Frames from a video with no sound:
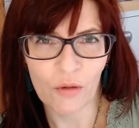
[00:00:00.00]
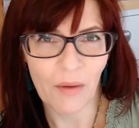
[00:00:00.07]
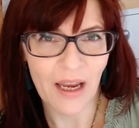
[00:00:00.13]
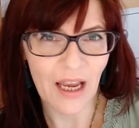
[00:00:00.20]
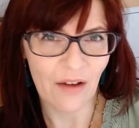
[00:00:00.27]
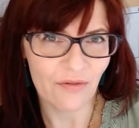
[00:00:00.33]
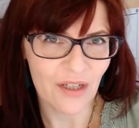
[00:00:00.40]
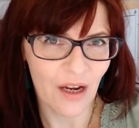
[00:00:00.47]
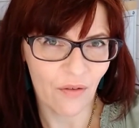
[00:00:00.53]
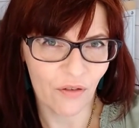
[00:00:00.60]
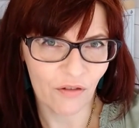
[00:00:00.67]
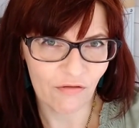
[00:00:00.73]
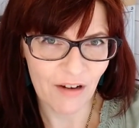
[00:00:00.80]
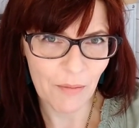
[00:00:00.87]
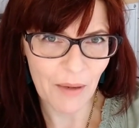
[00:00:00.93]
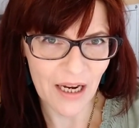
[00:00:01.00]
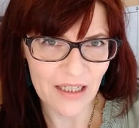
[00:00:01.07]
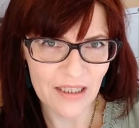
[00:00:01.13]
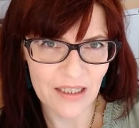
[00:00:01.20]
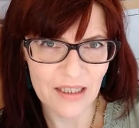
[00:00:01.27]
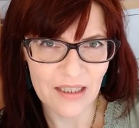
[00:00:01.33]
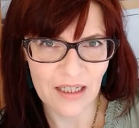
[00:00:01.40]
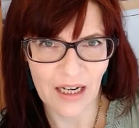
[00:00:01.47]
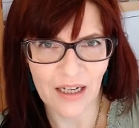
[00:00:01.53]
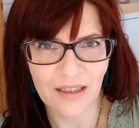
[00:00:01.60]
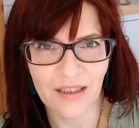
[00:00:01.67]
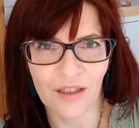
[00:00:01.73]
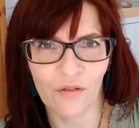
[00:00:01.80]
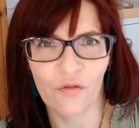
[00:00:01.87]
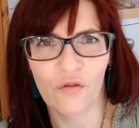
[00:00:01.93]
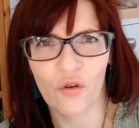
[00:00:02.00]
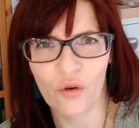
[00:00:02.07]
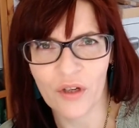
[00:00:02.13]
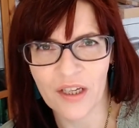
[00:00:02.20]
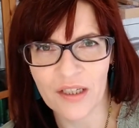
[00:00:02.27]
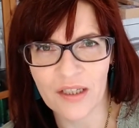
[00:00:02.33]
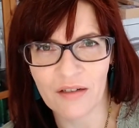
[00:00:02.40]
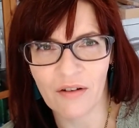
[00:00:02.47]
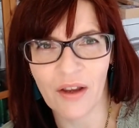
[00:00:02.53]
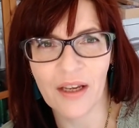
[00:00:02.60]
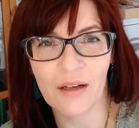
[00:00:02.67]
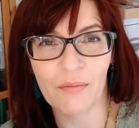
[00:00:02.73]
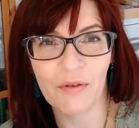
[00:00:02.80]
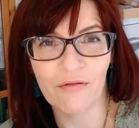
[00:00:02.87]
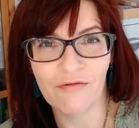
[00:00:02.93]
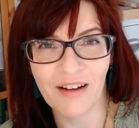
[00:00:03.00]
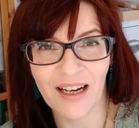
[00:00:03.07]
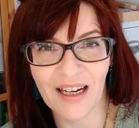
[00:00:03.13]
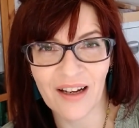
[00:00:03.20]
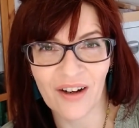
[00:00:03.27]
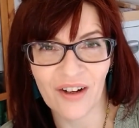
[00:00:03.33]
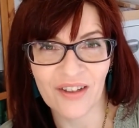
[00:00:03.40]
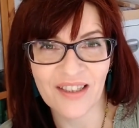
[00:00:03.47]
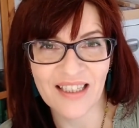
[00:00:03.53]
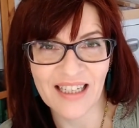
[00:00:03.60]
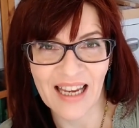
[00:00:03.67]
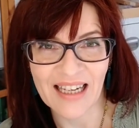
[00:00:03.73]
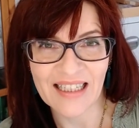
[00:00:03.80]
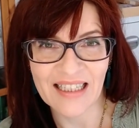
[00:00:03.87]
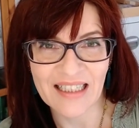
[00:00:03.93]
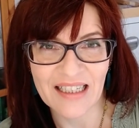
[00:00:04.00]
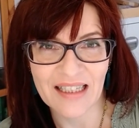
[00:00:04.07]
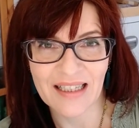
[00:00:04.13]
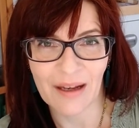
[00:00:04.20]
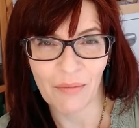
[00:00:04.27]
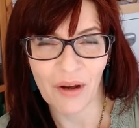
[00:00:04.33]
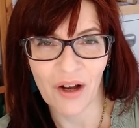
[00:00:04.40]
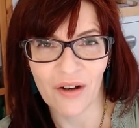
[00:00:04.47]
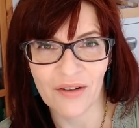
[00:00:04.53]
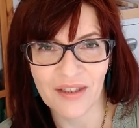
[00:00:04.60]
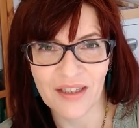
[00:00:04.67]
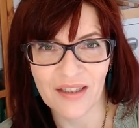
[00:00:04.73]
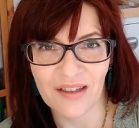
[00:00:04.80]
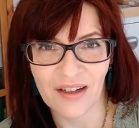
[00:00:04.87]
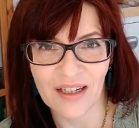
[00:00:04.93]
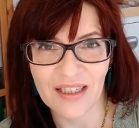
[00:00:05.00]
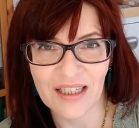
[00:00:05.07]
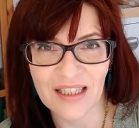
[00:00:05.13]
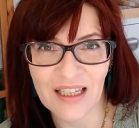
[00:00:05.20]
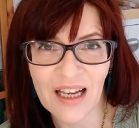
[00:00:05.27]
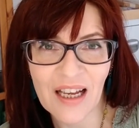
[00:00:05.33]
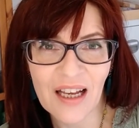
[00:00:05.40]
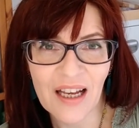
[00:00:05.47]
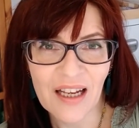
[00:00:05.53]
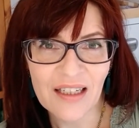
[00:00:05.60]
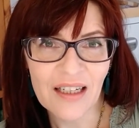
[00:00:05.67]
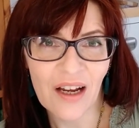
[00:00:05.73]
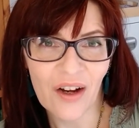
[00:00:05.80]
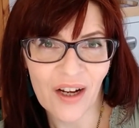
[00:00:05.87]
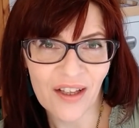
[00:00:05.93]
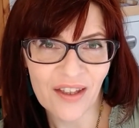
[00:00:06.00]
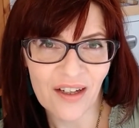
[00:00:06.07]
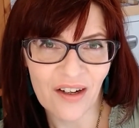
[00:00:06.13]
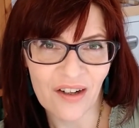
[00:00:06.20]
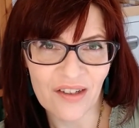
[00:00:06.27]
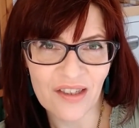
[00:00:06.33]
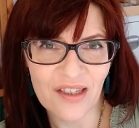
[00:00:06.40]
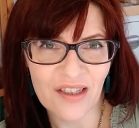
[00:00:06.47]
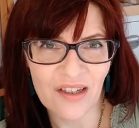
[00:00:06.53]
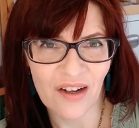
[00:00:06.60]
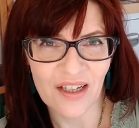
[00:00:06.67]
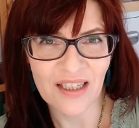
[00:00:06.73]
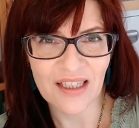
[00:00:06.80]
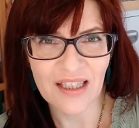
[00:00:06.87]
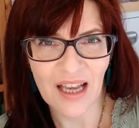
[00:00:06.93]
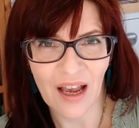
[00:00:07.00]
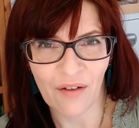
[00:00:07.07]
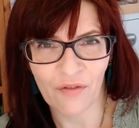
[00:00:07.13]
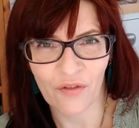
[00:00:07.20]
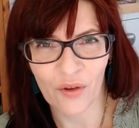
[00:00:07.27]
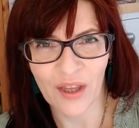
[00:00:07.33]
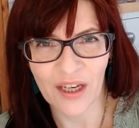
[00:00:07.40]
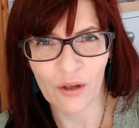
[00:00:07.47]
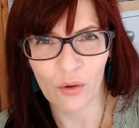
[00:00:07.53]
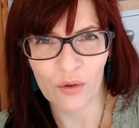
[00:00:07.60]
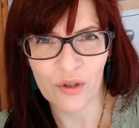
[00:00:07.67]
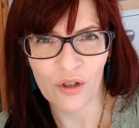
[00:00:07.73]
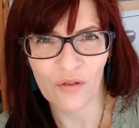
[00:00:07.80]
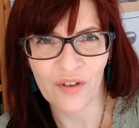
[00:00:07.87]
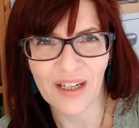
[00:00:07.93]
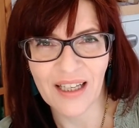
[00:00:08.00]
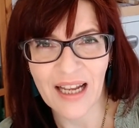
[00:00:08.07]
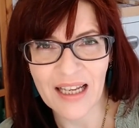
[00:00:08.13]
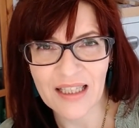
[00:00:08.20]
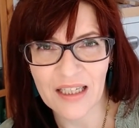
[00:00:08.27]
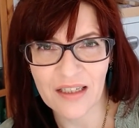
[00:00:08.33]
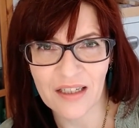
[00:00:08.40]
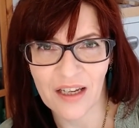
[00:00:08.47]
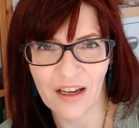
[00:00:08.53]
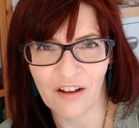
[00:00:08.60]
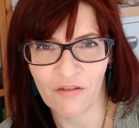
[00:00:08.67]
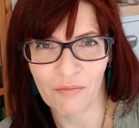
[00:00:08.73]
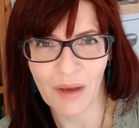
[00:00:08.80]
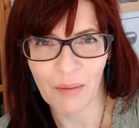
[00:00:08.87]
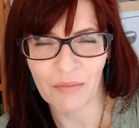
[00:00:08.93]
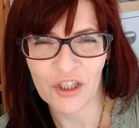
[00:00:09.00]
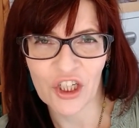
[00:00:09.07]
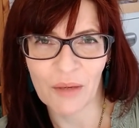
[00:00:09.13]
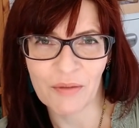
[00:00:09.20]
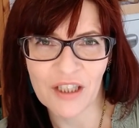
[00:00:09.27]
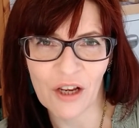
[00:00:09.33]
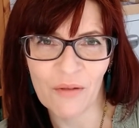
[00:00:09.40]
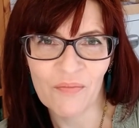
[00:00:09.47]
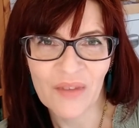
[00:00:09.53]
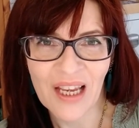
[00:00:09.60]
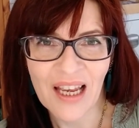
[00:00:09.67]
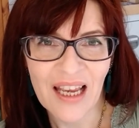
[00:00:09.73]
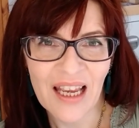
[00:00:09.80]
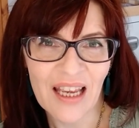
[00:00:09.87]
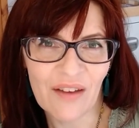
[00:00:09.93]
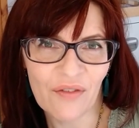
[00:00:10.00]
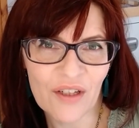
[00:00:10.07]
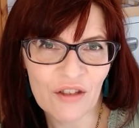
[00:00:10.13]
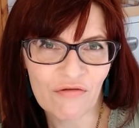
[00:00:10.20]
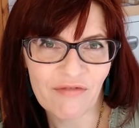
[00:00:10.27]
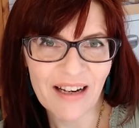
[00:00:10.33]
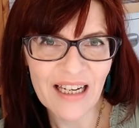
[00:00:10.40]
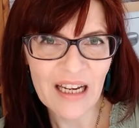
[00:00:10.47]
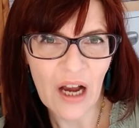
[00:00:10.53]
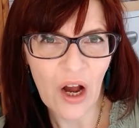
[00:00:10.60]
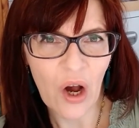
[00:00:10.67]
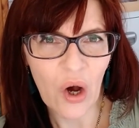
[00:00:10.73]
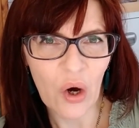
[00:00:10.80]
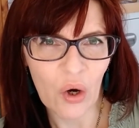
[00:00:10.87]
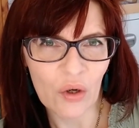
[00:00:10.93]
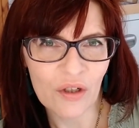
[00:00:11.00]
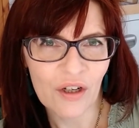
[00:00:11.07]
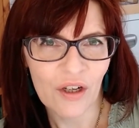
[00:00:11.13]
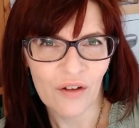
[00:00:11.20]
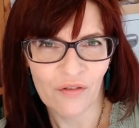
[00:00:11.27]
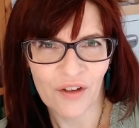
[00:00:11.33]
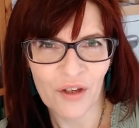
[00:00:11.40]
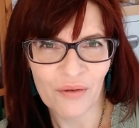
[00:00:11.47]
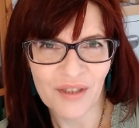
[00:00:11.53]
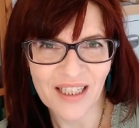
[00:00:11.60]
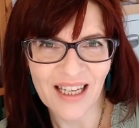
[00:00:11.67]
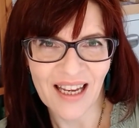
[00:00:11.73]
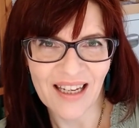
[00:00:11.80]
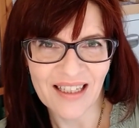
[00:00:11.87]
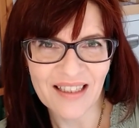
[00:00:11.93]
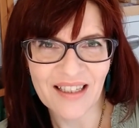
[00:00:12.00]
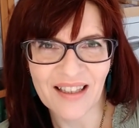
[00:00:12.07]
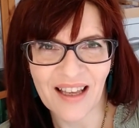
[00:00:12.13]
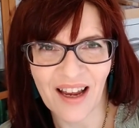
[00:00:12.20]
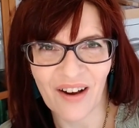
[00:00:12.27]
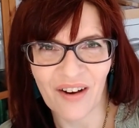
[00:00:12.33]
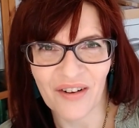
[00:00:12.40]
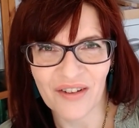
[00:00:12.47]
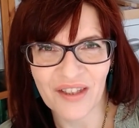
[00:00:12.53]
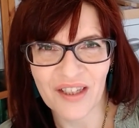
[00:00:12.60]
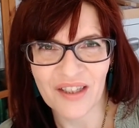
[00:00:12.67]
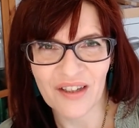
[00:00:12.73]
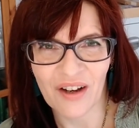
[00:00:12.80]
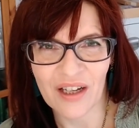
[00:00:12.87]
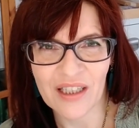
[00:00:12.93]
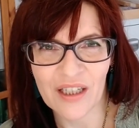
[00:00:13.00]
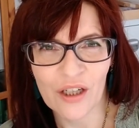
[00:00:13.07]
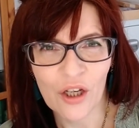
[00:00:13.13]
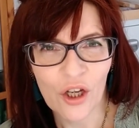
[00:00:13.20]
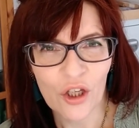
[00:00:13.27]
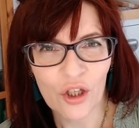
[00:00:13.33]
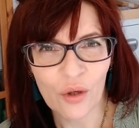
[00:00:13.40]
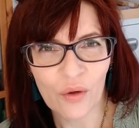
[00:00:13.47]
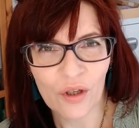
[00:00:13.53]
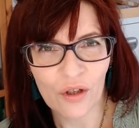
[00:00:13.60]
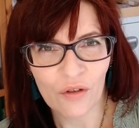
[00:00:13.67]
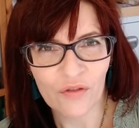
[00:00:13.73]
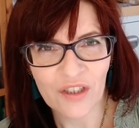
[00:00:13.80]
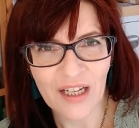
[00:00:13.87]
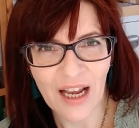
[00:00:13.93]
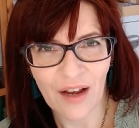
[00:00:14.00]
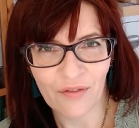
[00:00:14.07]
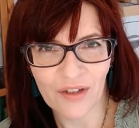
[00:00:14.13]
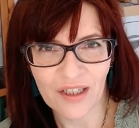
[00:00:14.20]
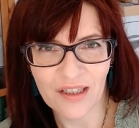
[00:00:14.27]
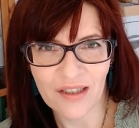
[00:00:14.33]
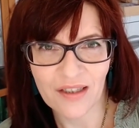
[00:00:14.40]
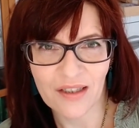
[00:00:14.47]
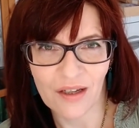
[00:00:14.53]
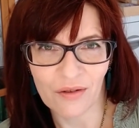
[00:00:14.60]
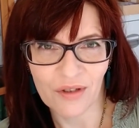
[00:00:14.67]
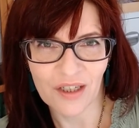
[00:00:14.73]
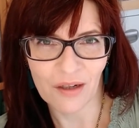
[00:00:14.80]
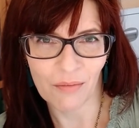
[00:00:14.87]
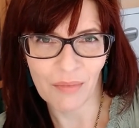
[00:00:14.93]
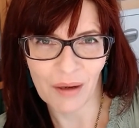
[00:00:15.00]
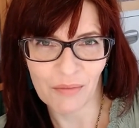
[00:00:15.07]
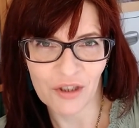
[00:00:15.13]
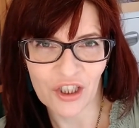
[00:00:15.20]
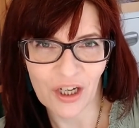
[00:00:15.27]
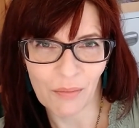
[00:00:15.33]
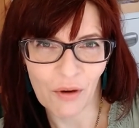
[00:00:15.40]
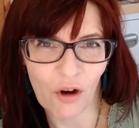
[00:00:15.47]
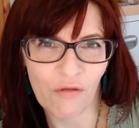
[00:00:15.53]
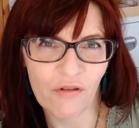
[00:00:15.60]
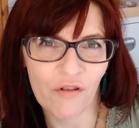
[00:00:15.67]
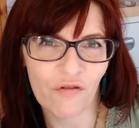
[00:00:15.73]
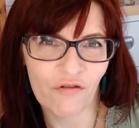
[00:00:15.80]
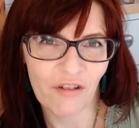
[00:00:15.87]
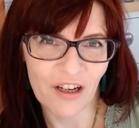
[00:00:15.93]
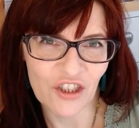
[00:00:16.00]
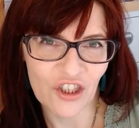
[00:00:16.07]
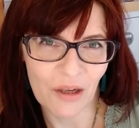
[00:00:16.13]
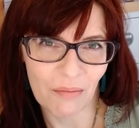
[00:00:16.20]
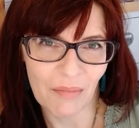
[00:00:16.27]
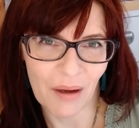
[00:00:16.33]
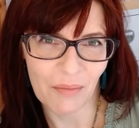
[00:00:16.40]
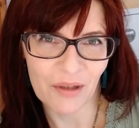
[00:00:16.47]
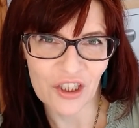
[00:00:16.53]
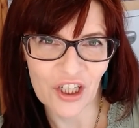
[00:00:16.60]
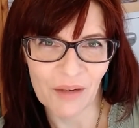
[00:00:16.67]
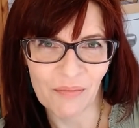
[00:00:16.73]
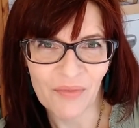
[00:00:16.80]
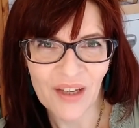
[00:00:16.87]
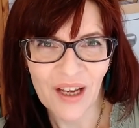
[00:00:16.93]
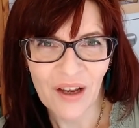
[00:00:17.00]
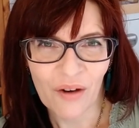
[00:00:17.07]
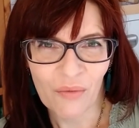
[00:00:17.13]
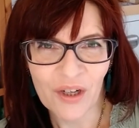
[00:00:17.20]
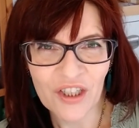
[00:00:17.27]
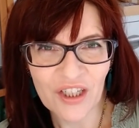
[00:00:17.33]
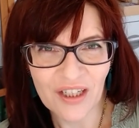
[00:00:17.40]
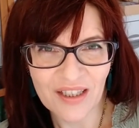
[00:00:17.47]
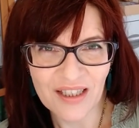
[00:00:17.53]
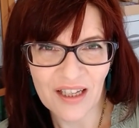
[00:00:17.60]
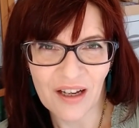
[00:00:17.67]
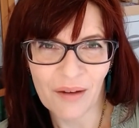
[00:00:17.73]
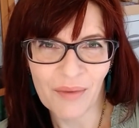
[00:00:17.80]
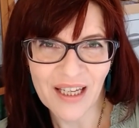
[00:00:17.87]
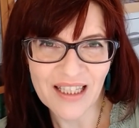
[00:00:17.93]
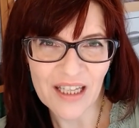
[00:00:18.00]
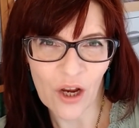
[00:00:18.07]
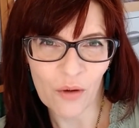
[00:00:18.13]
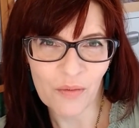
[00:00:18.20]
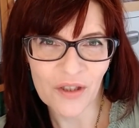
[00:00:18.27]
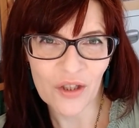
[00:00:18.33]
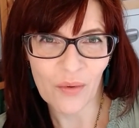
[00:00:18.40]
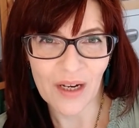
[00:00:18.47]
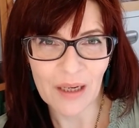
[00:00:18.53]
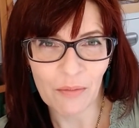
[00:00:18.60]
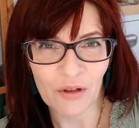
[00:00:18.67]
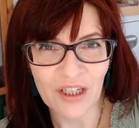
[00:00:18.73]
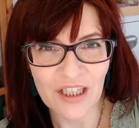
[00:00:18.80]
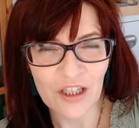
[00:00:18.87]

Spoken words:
You may have to have 3 paintings selected 4 years in a row. It can be really hard to get into some art societies. Now other art societies have what they call sort of a lesser tier of membership. So if it's really hard for you to get into that art society, you can often have an associate membership or a friendship membership, which is open to anybody.